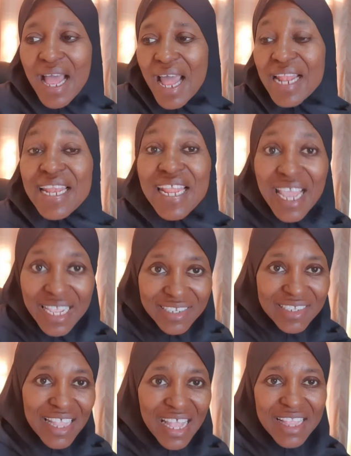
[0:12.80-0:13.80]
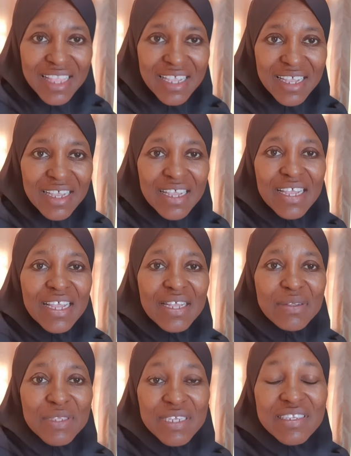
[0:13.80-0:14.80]
allege that
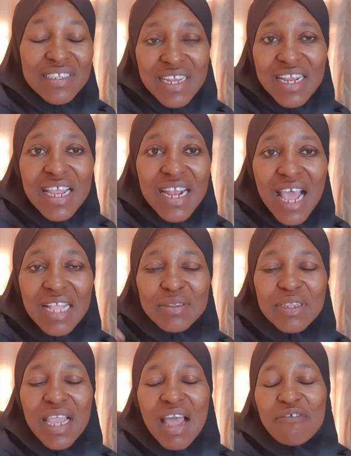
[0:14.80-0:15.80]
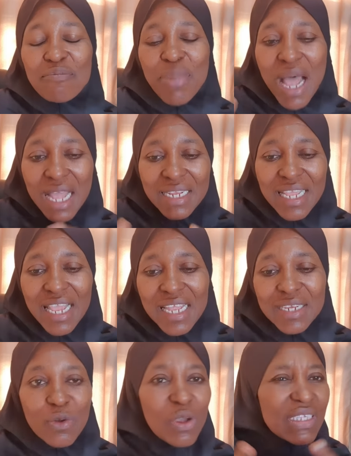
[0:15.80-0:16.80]
the Senate had, they have
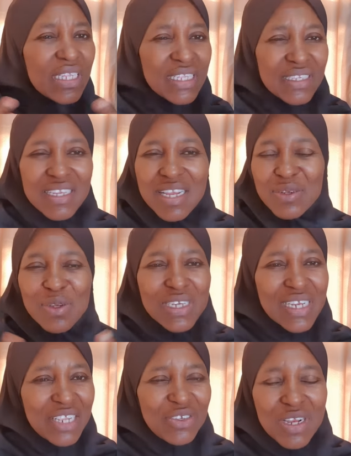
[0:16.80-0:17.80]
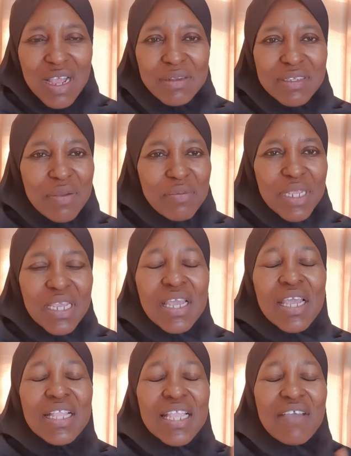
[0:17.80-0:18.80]
padded, or is it the Senate or the National Assembly,
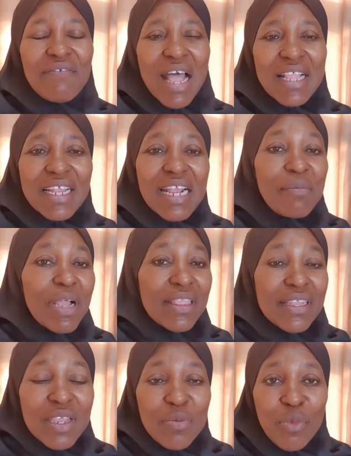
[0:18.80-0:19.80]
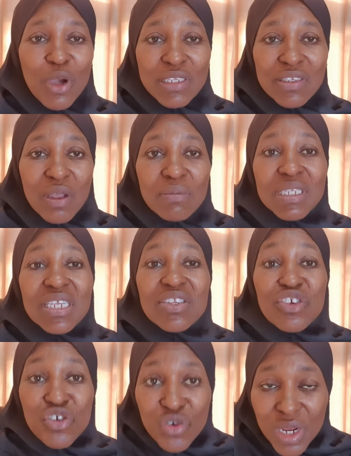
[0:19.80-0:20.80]
they've added about 3 point
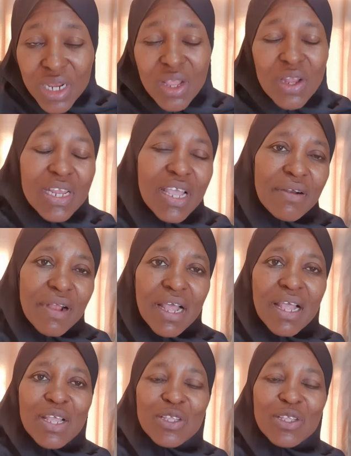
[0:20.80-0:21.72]
something trillion naira